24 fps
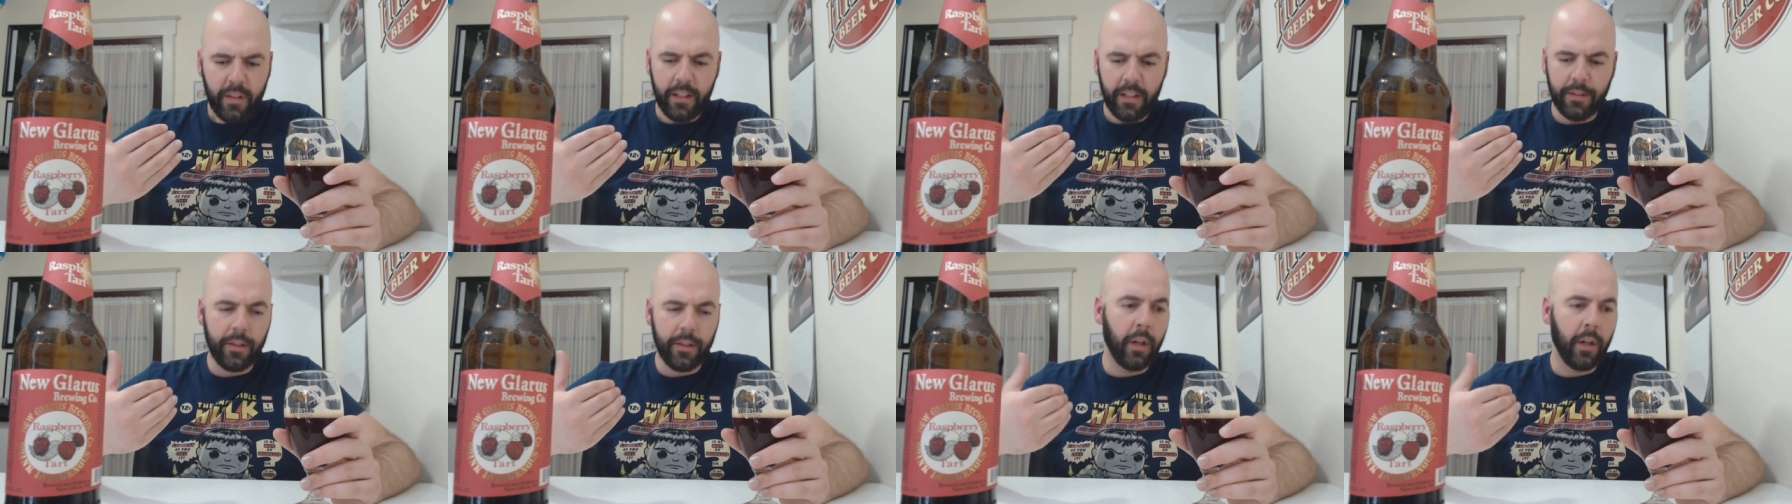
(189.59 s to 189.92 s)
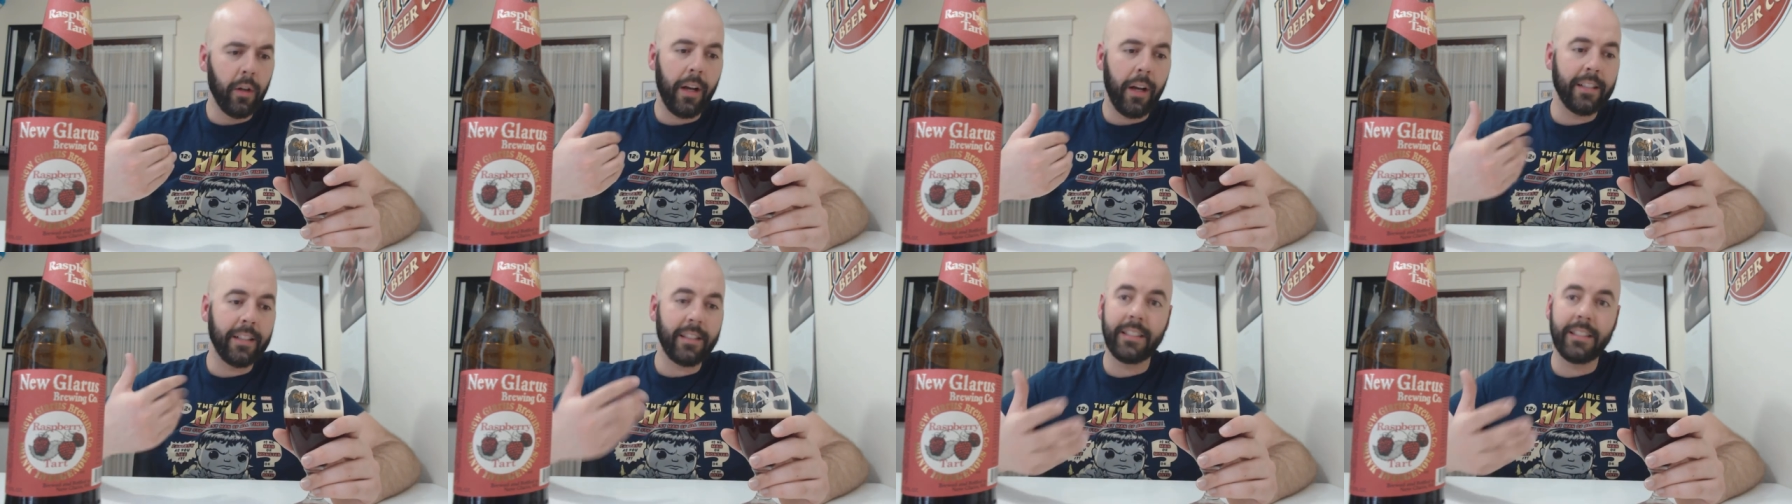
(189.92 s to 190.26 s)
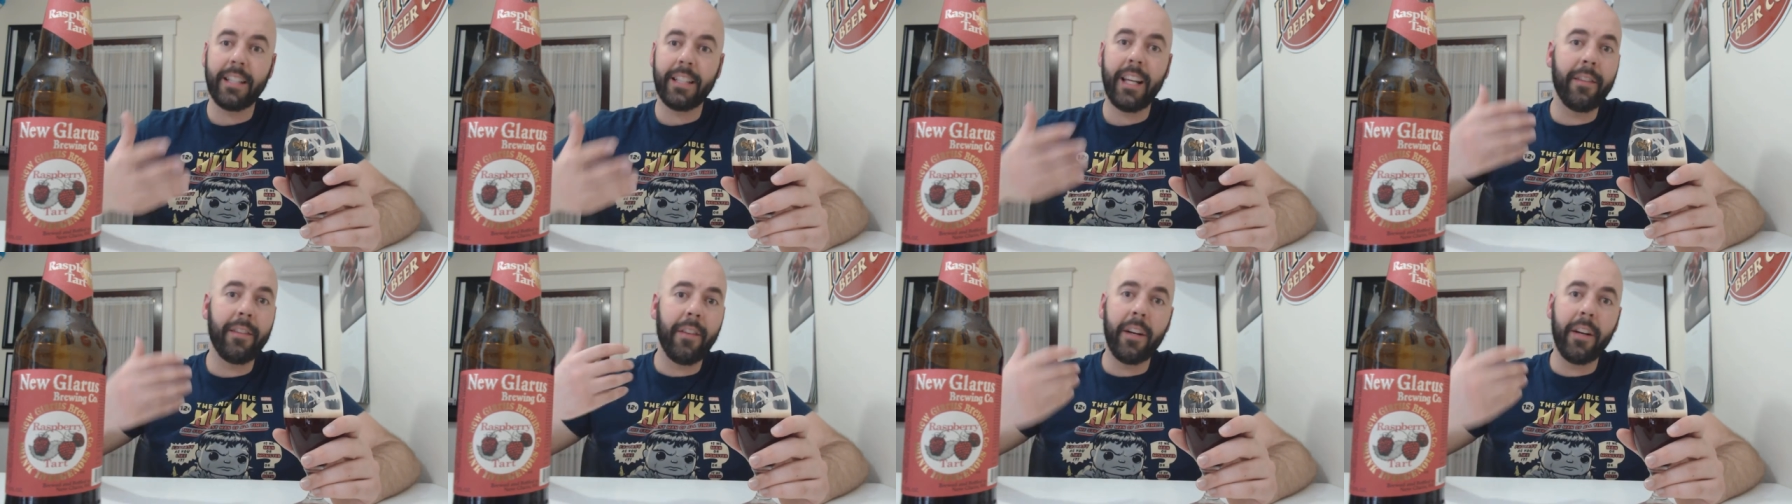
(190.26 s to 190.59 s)
So as I
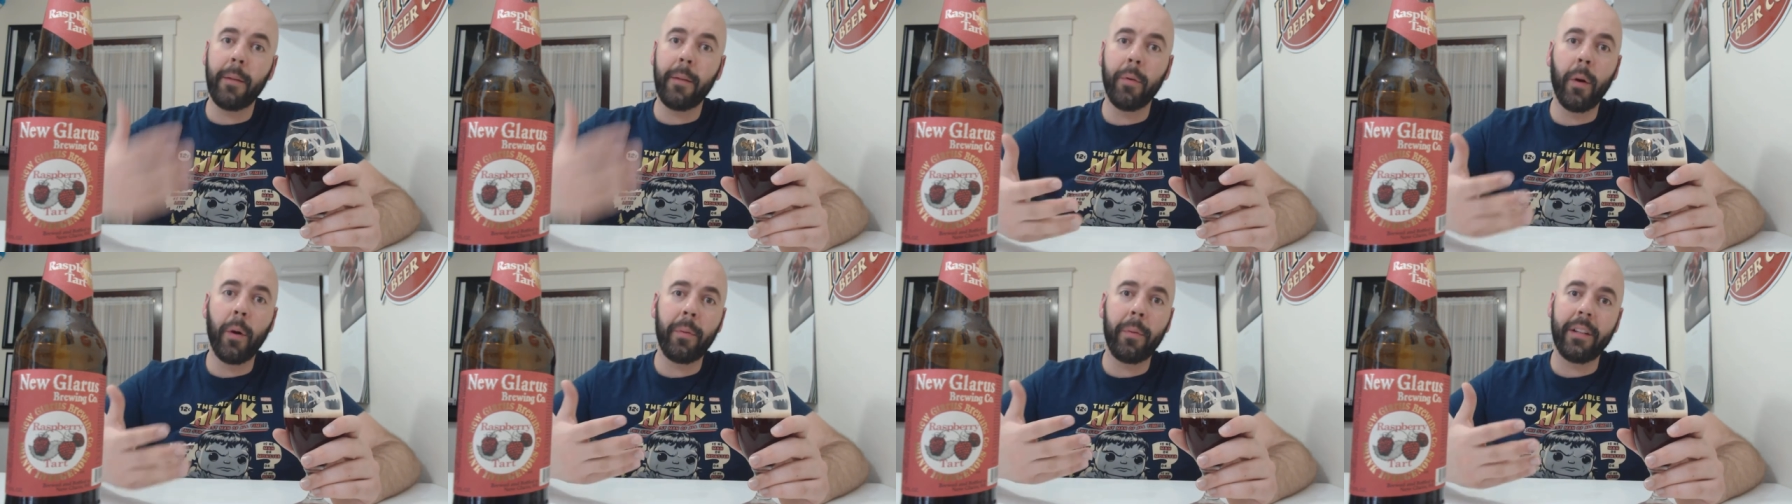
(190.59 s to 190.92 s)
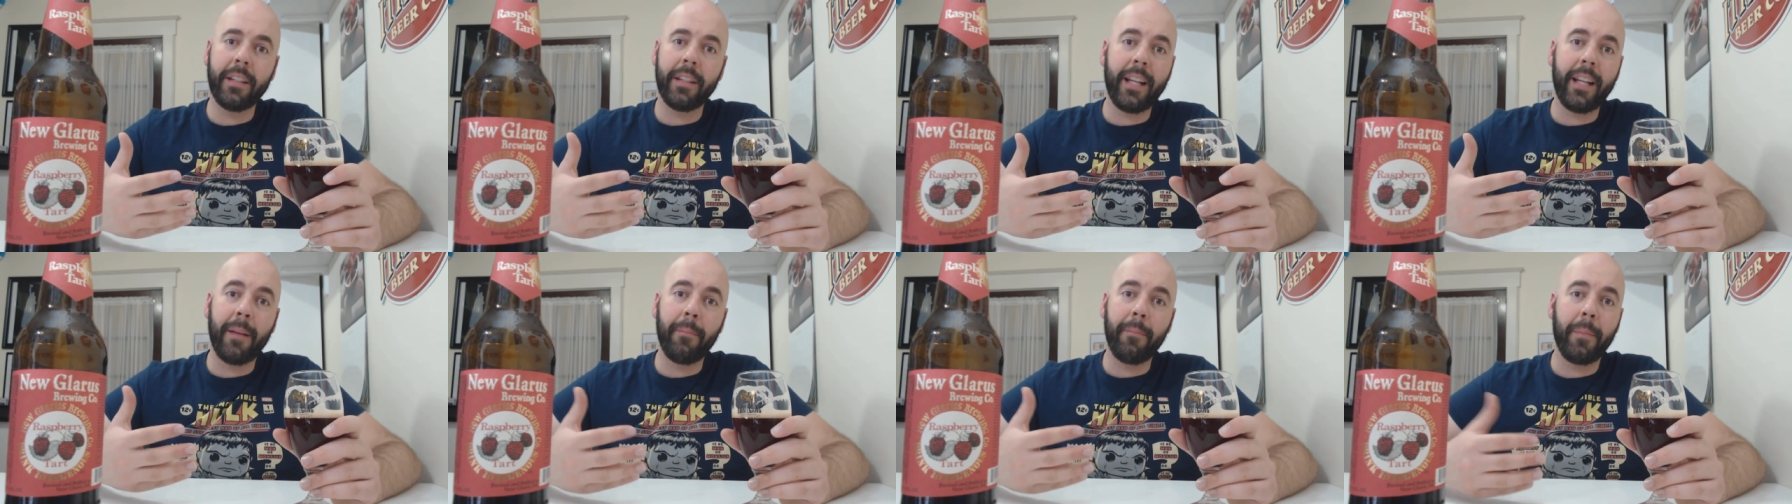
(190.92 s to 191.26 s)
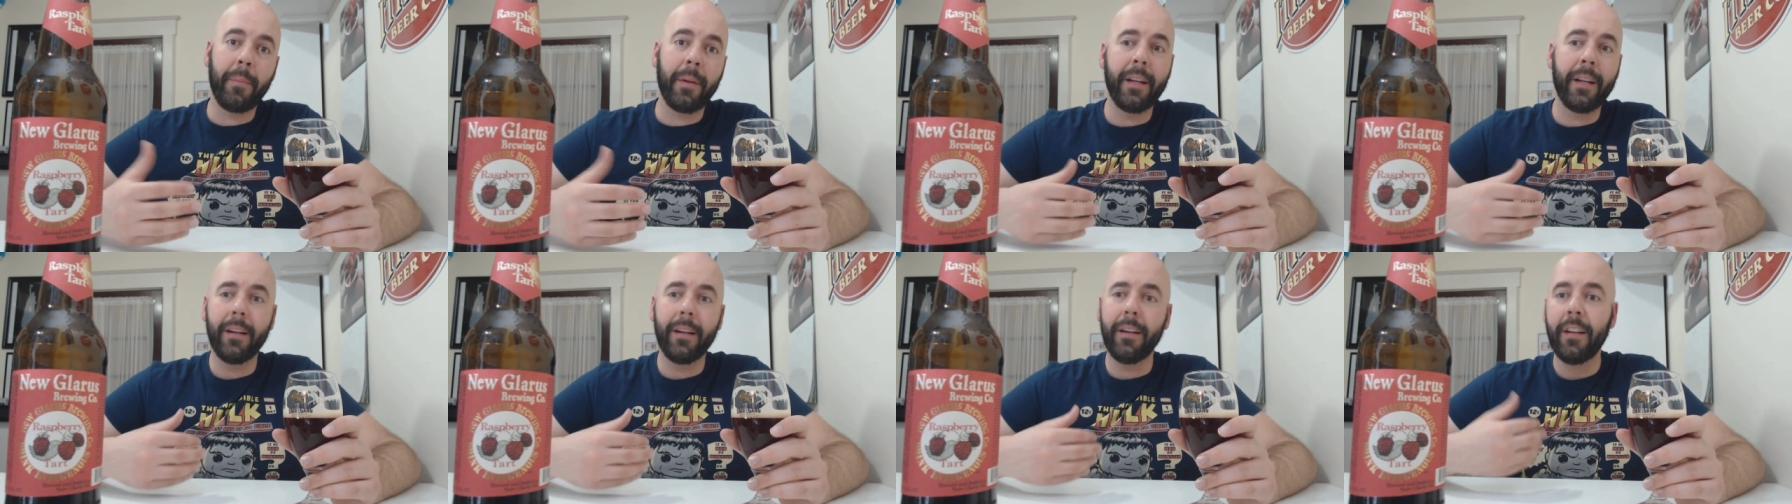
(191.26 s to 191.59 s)
said, very appropriately named
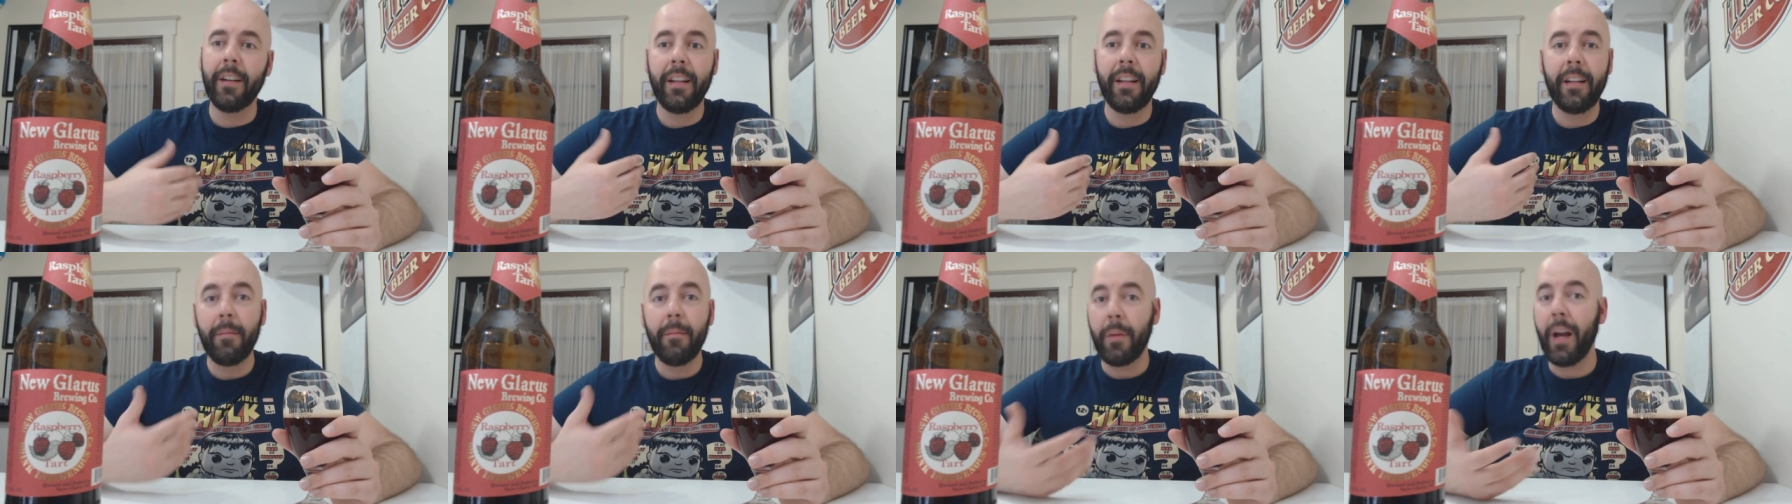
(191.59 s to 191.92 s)
beer.